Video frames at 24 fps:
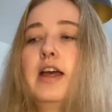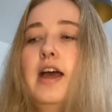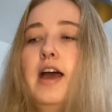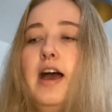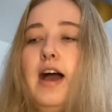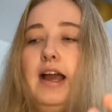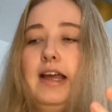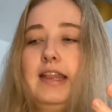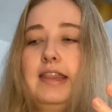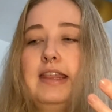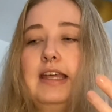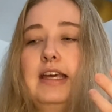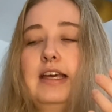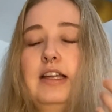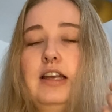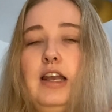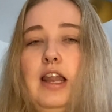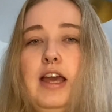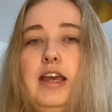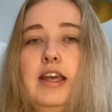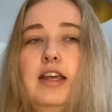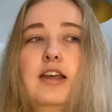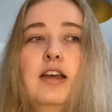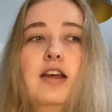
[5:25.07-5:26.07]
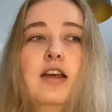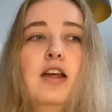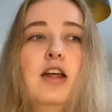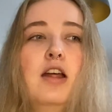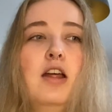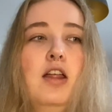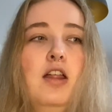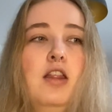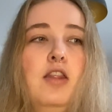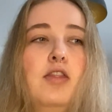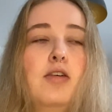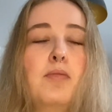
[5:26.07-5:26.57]
I think like
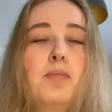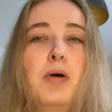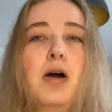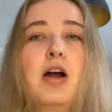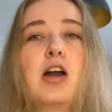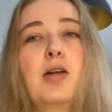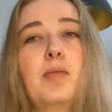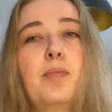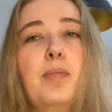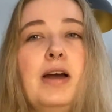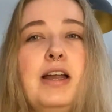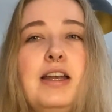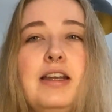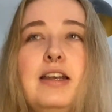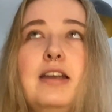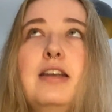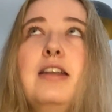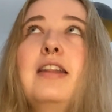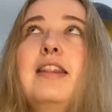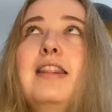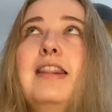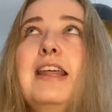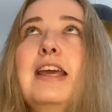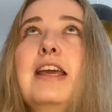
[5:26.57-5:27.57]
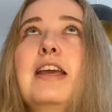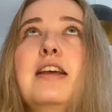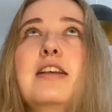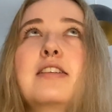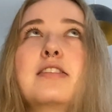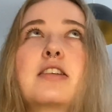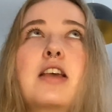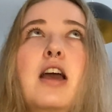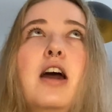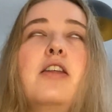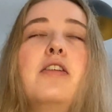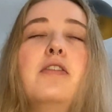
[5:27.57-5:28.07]
the punk band thing is
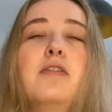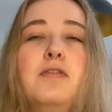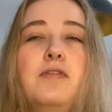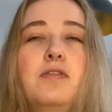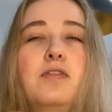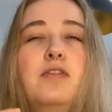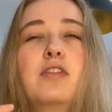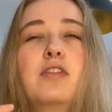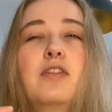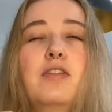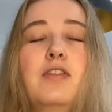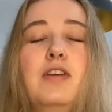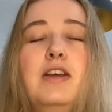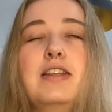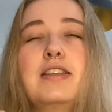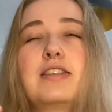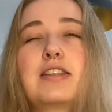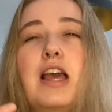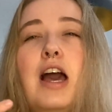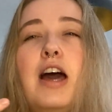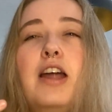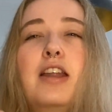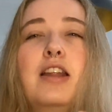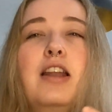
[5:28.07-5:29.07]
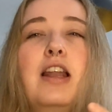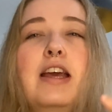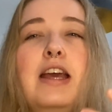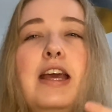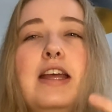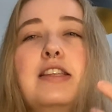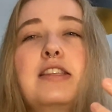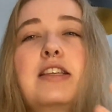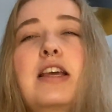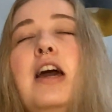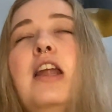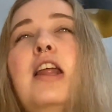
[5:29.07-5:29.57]
kind of, it's kind of like
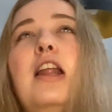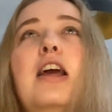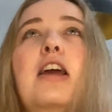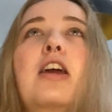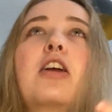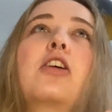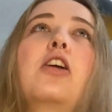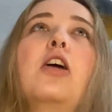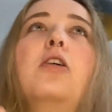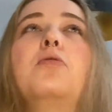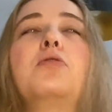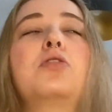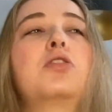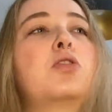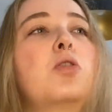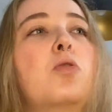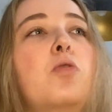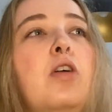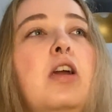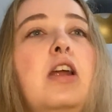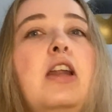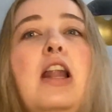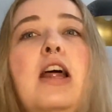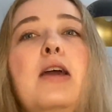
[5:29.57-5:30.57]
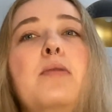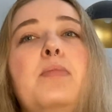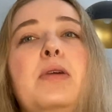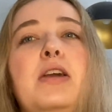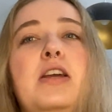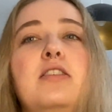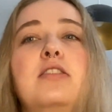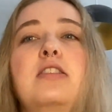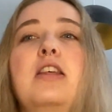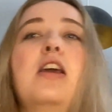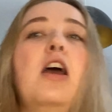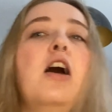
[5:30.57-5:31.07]
a ghost story, like
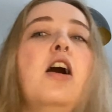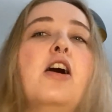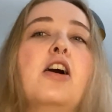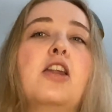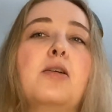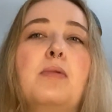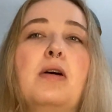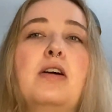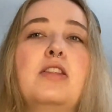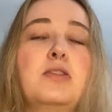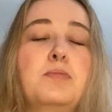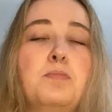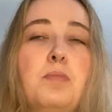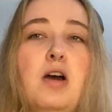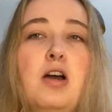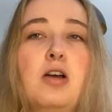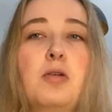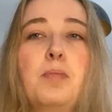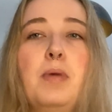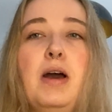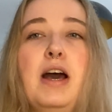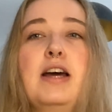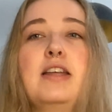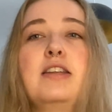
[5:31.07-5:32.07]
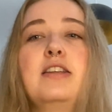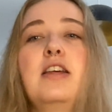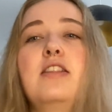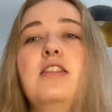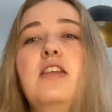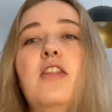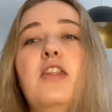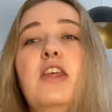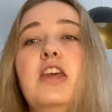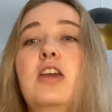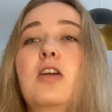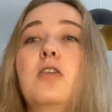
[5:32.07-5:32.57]
because they heard about this punk band and
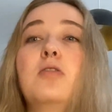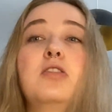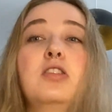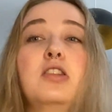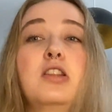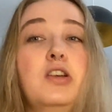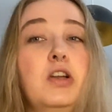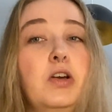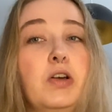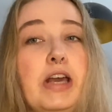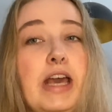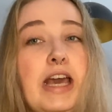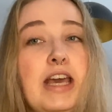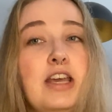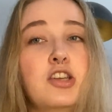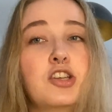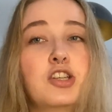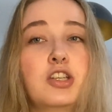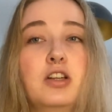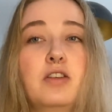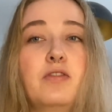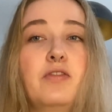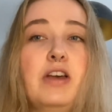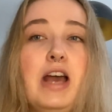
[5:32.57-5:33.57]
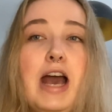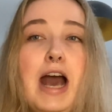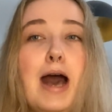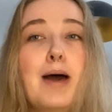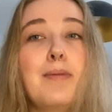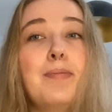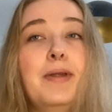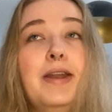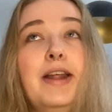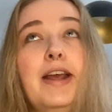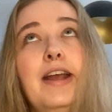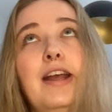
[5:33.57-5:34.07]
then they go to the location of it
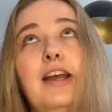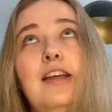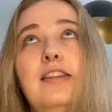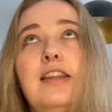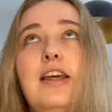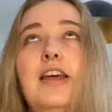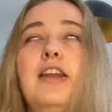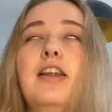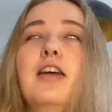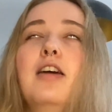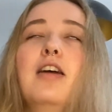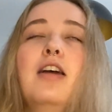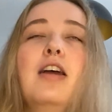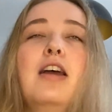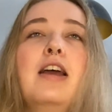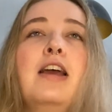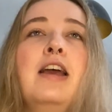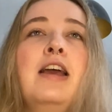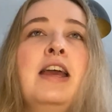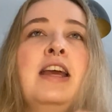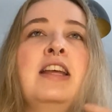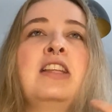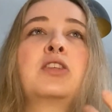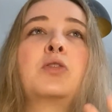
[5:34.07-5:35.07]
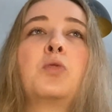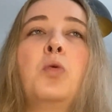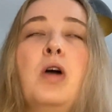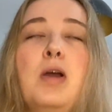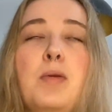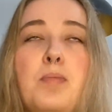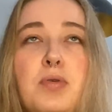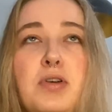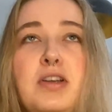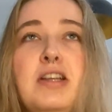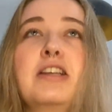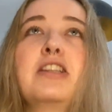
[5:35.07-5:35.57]
happening, and then it's quite
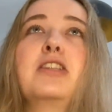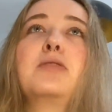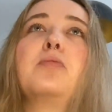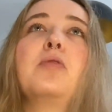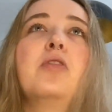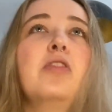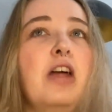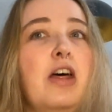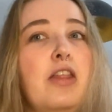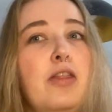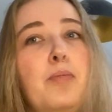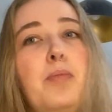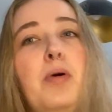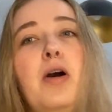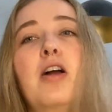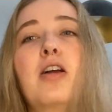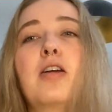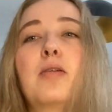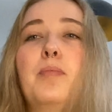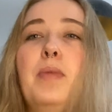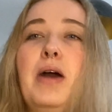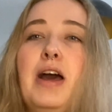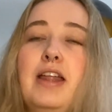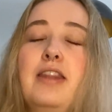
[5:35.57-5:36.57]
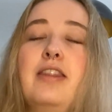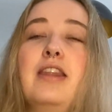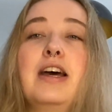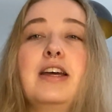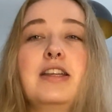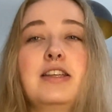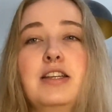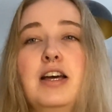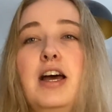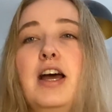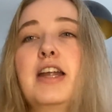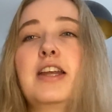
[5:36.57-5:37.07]
predictable that the punk band that
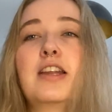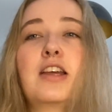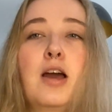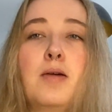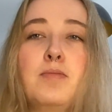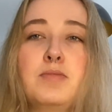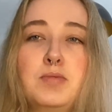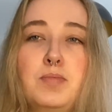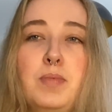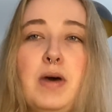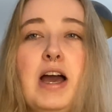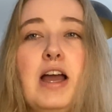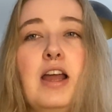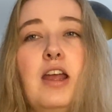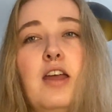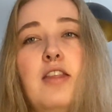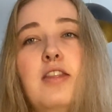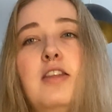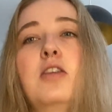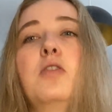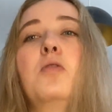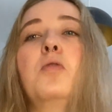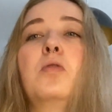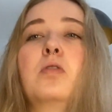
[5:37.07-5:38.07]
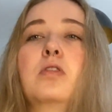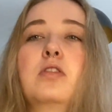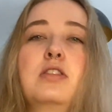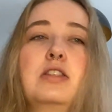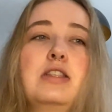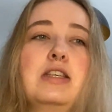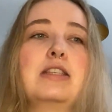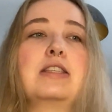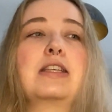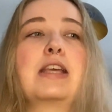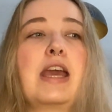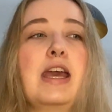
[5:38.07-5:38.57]
died comes back and then haunts
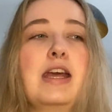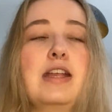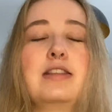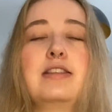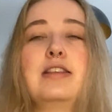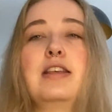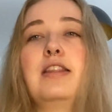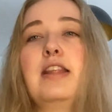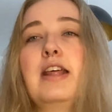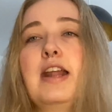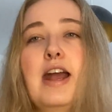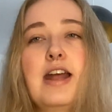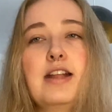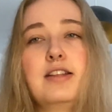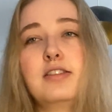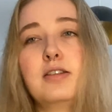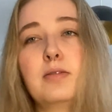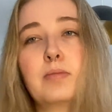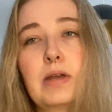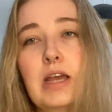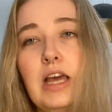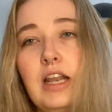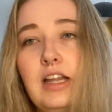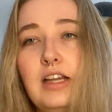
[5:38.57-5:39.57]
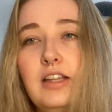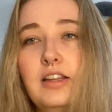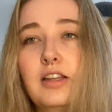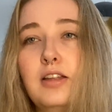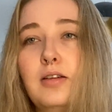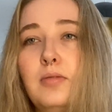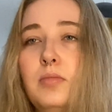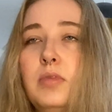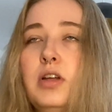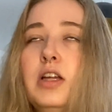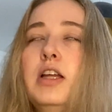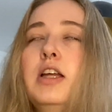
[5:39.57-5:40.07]
these kids and then ends up killing them.